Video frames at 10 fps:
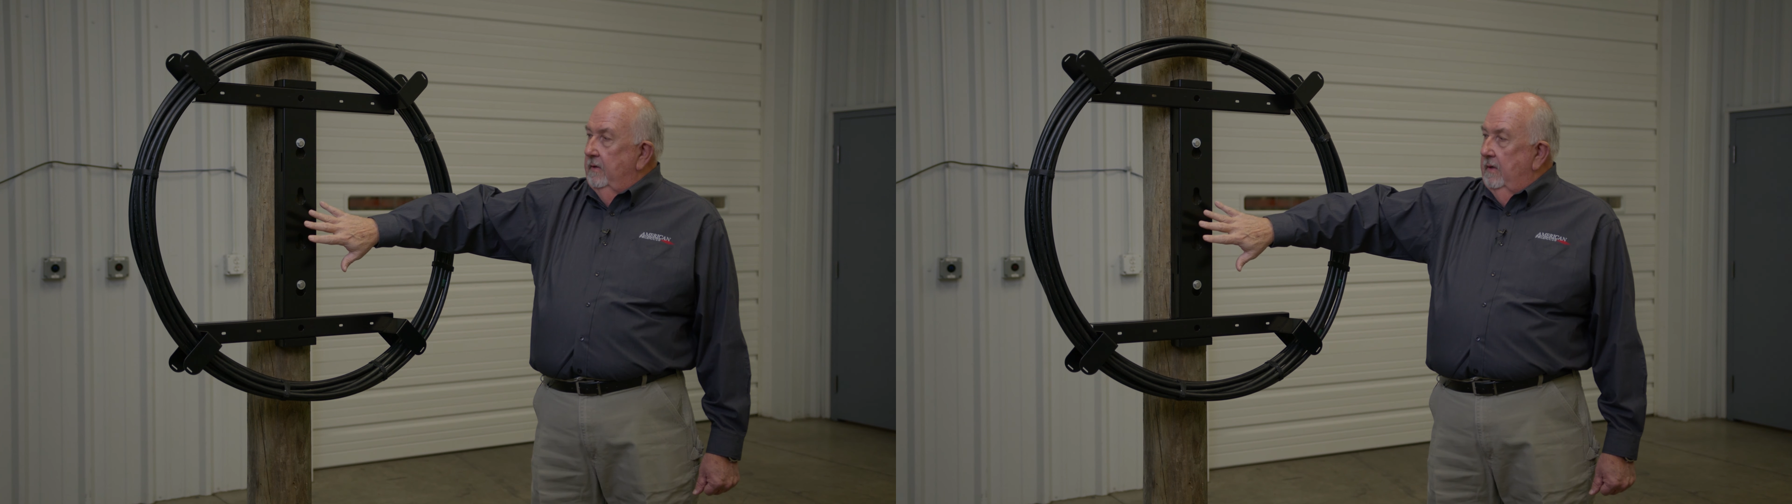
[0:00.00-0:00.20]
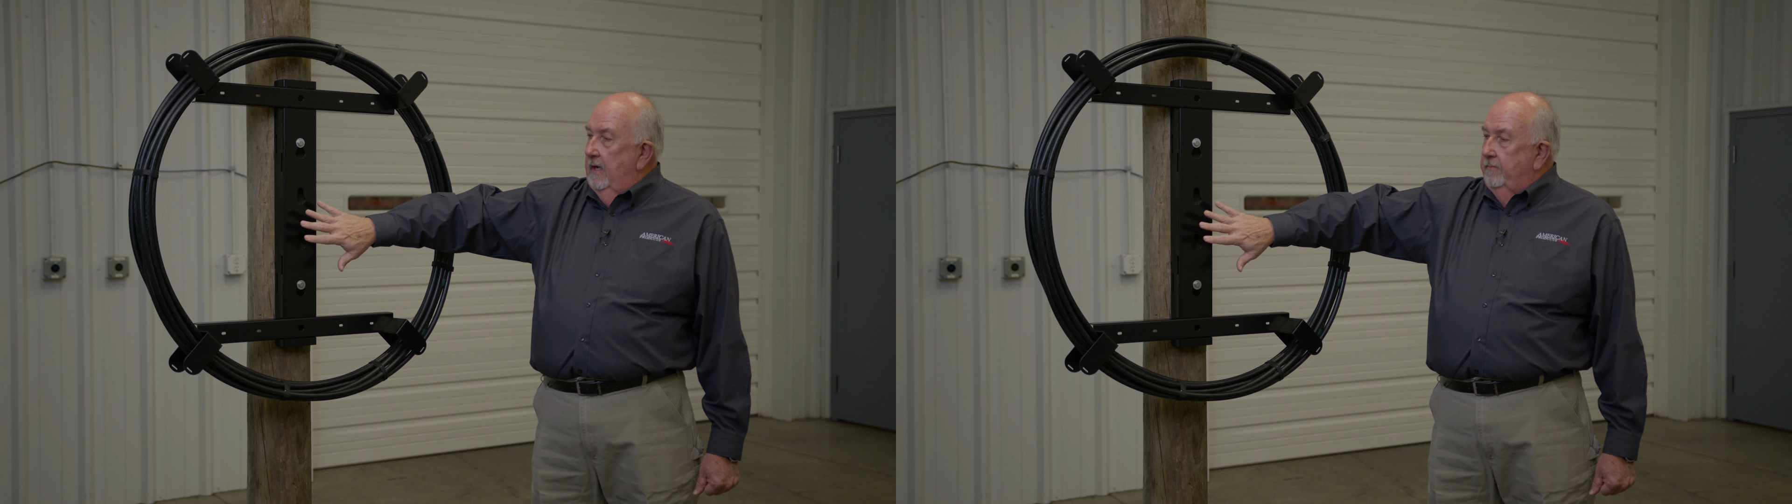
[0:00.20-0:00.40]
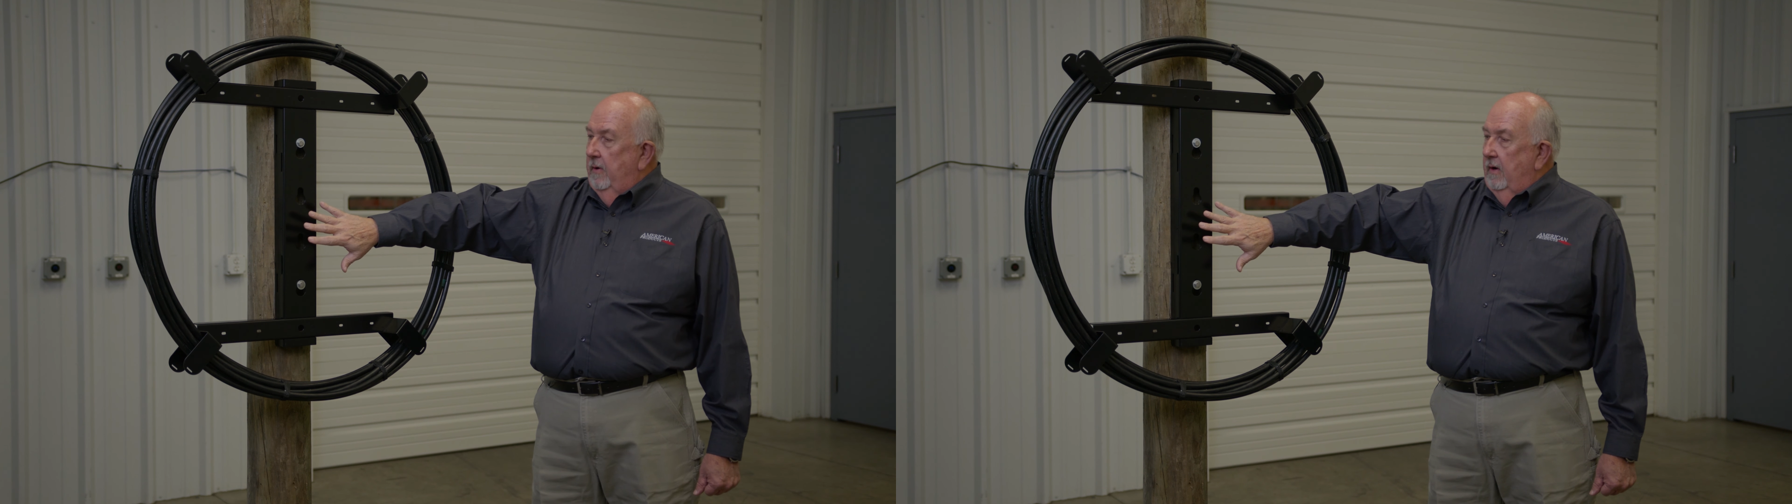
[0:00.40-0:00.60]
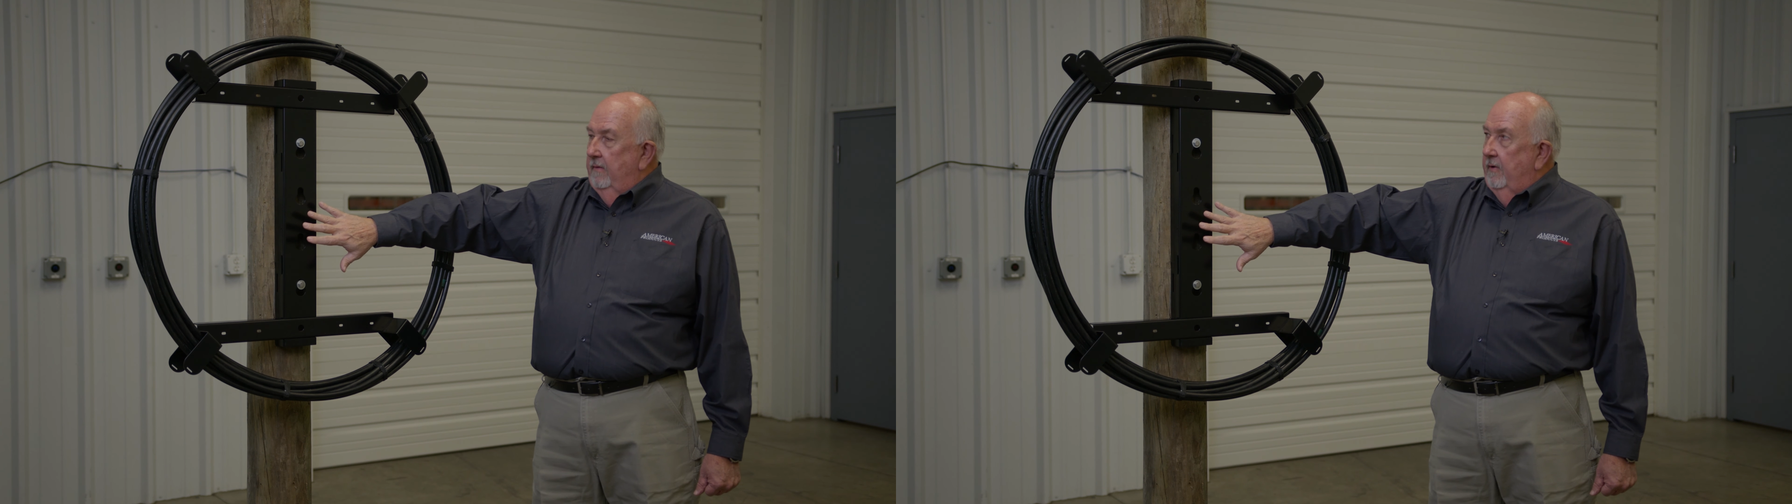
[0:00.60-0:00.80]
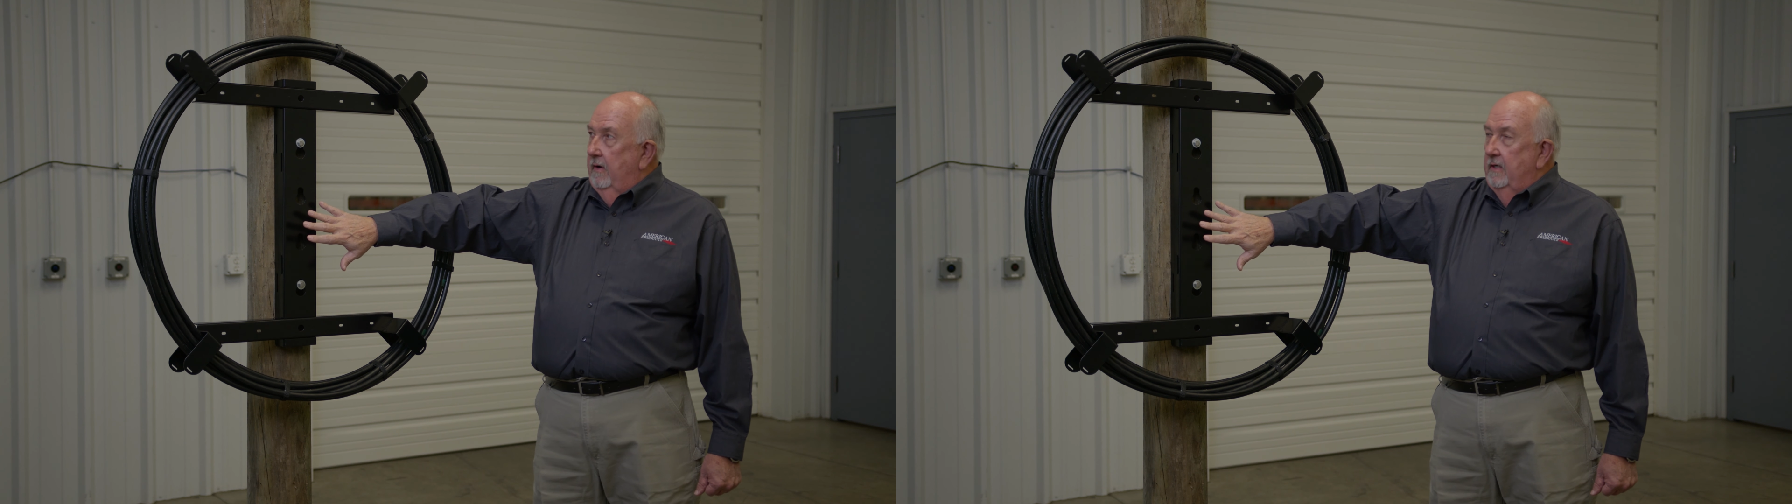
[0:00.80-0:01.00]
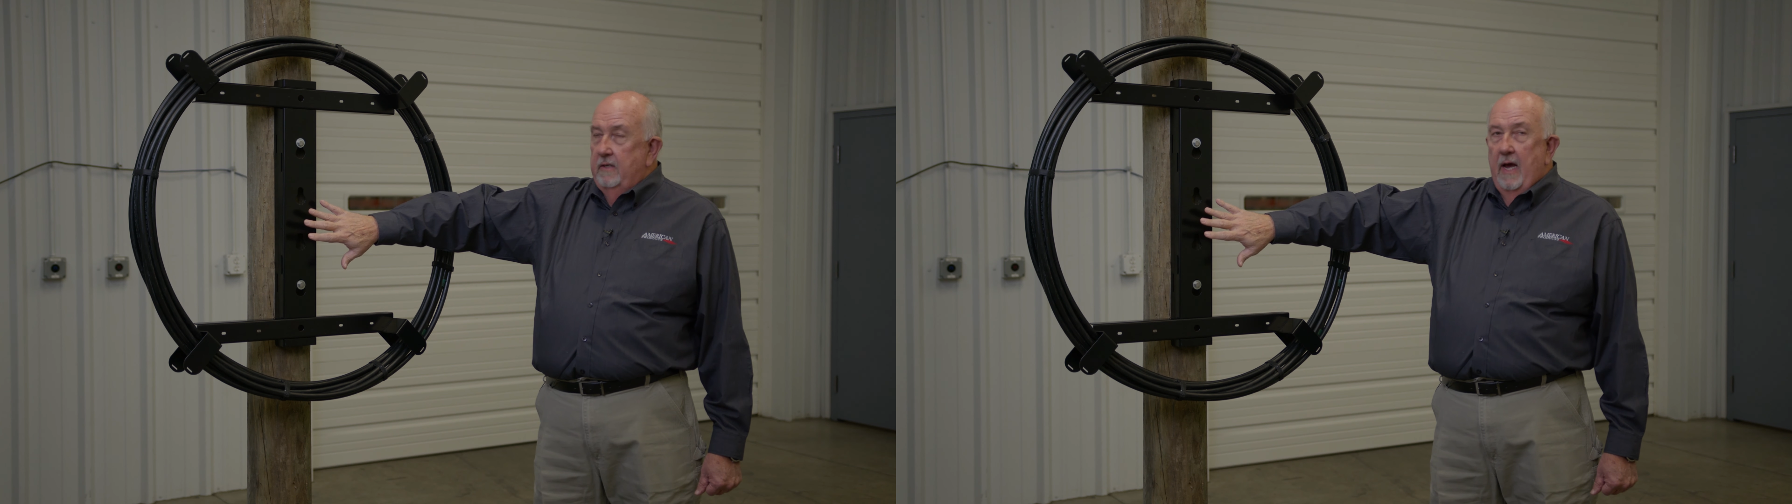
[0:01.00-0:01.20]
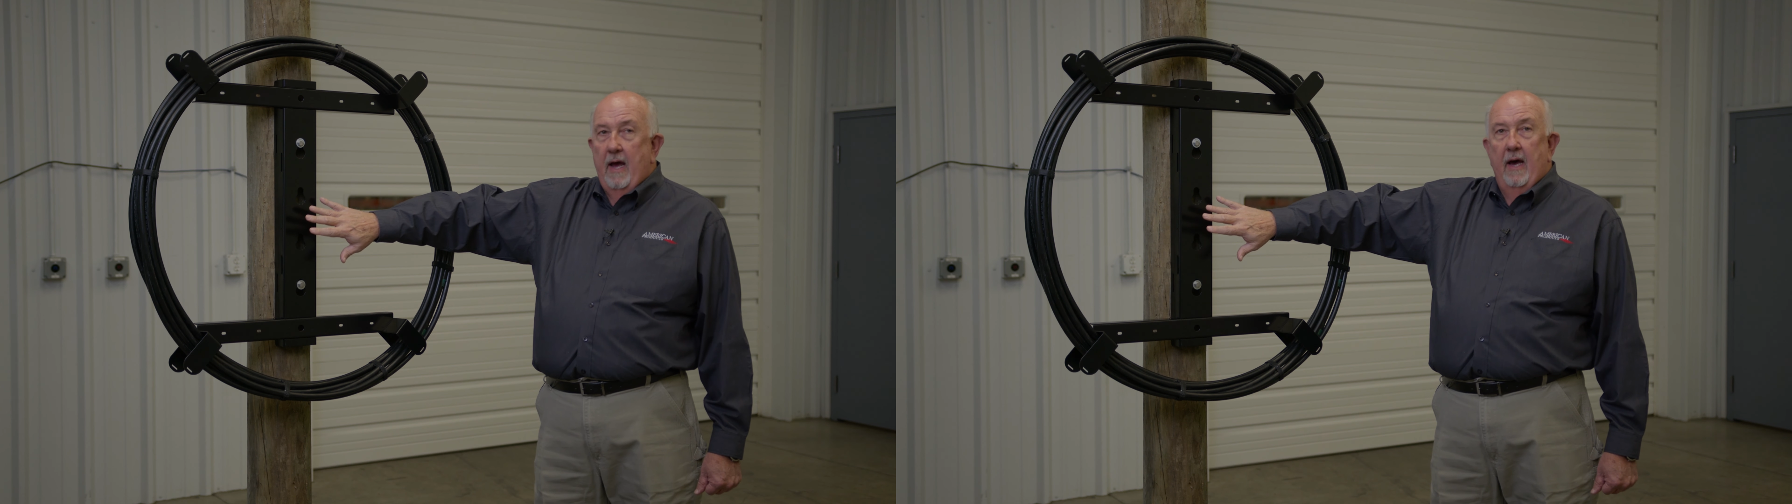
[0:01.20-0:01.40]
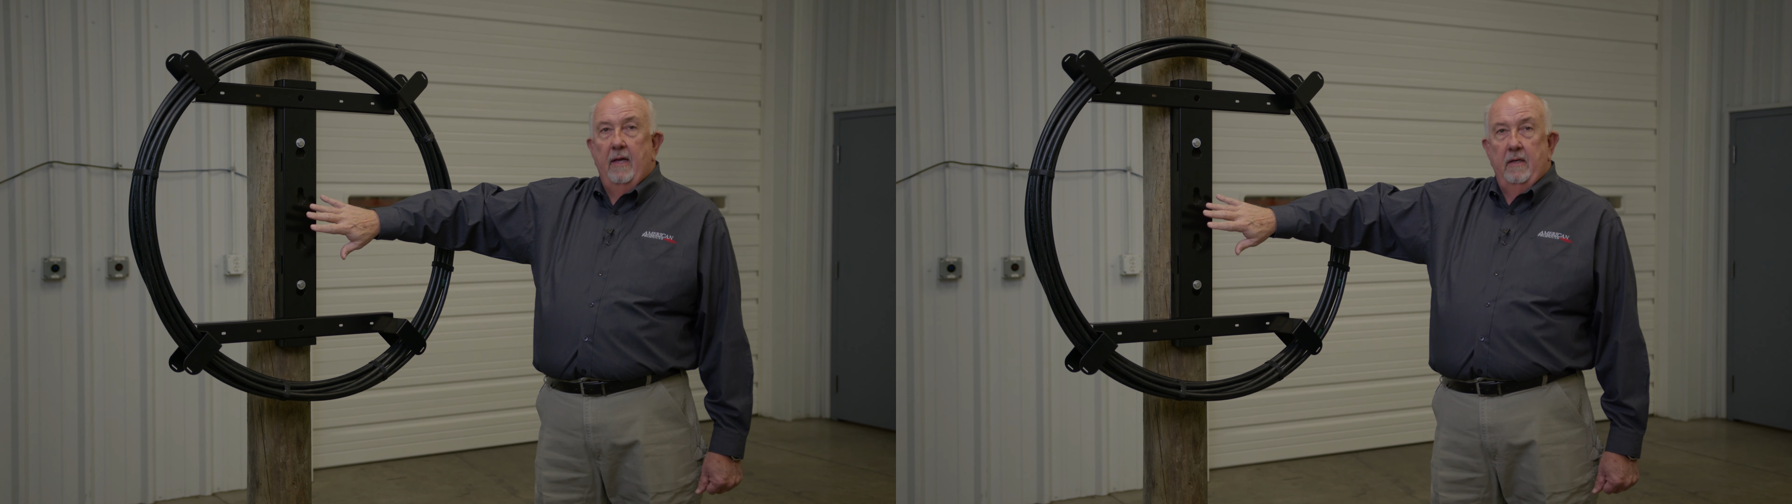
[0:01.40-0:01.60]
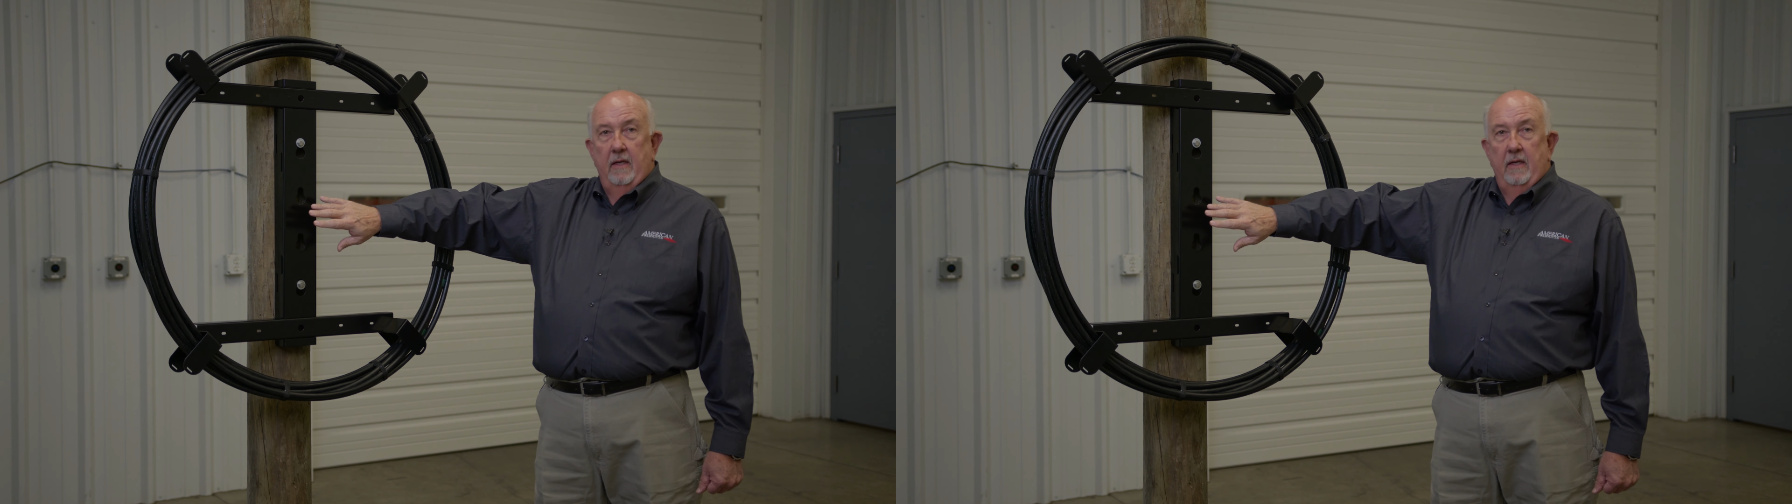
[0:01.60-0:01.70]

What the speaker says: unique part of our design